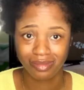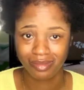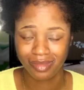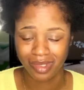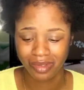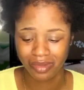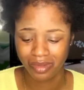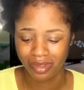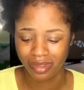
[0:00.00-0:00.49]
I
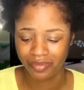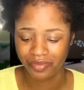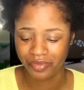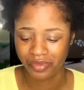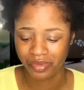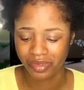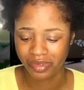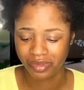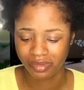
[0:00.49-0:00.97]
don't eat
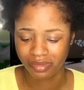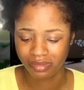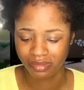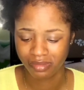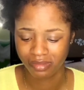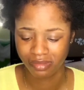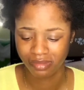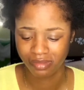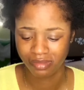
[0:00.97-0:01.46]
fruits.
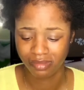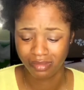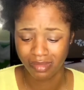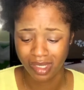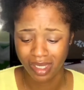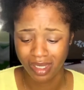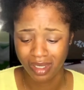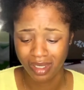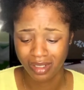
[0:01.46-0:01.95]

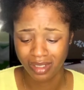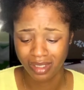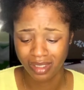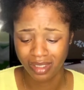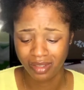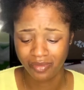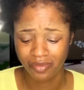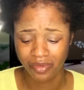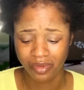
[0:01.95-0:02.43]
I hardly
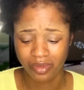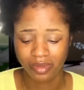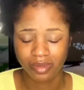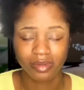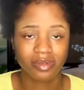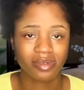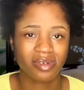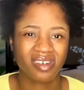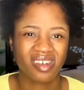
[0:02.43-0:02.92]
eat fruit.
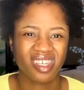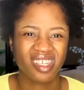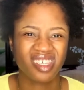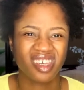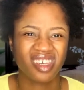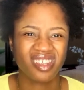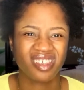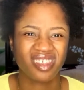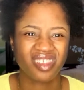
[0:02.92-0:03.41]
So I eat
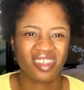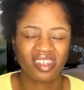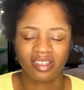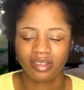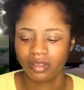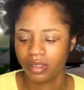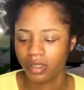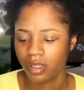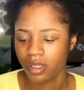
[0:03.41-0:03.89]
anything.
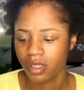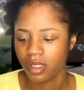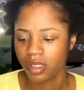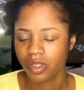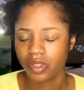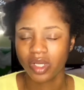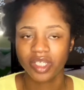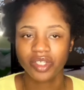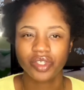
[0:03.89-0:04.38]

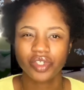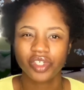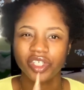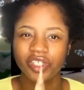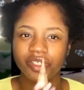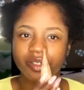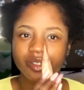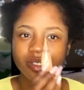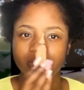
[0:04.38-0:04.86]
So I usually
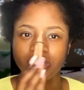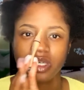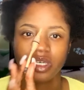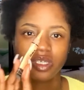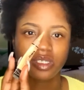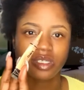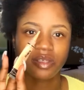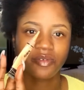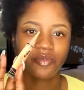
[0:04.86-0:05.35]
use
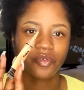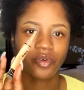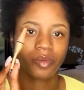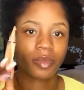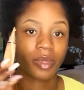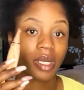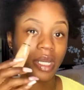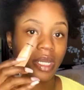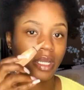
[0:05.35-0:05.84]
this for
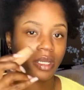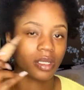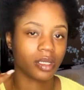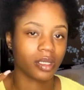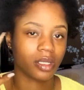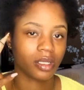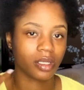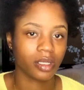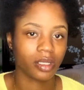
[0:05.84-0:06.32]
my
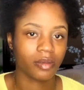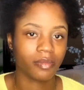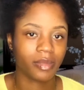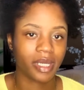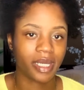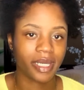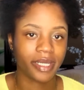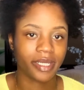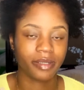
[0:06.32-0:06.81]

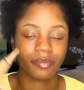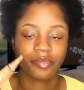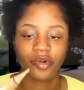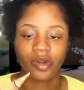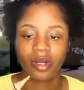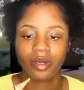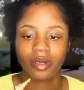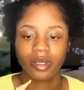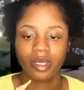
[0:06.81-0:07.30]

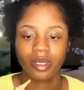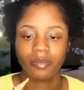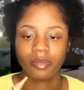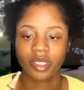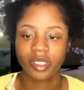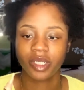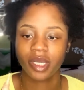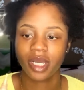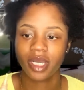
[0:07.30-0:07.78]
brow,
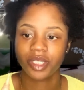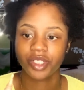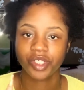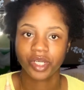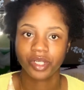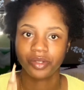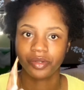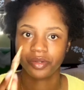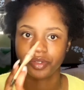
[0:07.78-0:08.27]
my
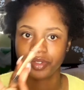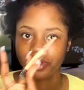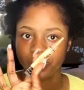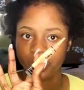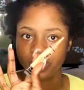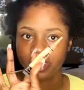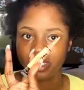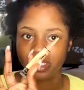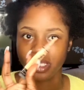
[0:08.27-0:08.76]
eyeshadow. So
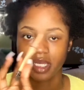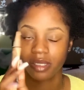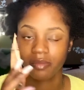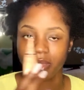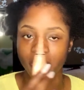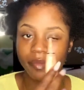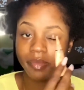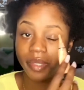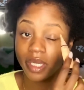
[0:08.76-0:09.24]
this is like
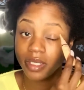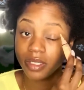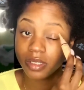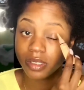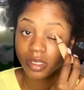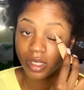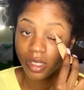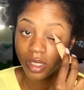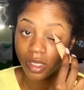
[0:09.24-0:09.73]
my base.
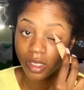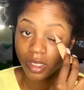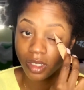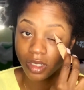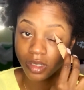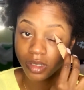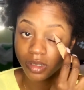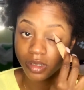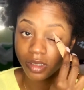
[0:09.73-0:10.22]

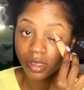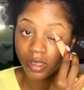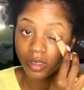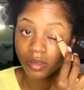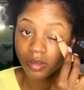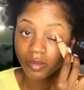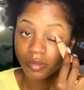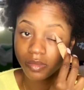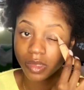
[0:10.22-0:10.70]

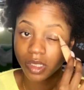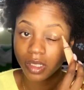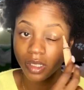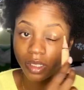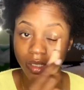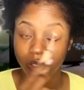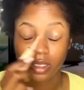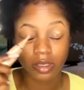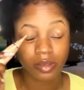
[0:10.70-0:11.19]

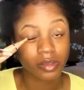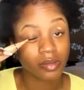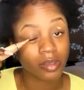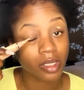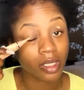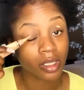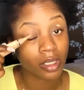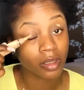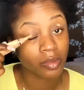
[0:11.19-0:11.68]
Sometimes when
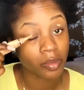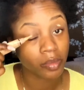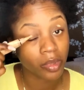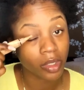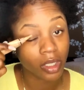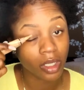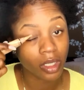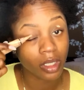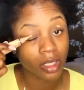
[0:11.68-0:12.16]
I can be
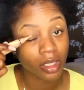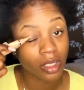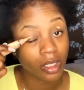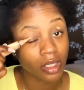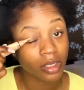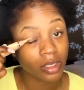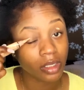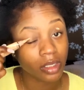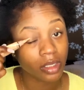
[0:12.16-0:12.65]

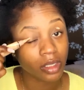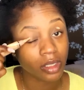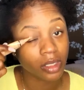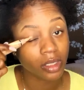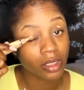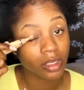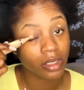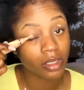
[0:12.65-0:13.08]
bothered.